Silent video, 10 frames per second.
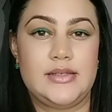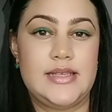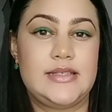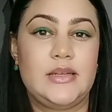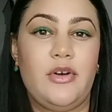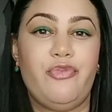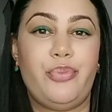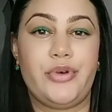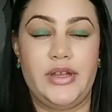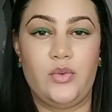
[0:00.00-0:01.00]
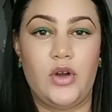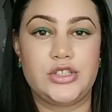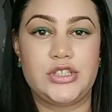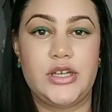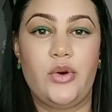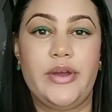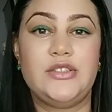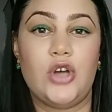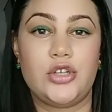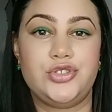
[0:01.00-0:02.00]
of brainwashing or
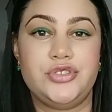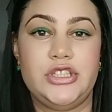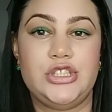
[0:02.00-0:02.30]
indoctrination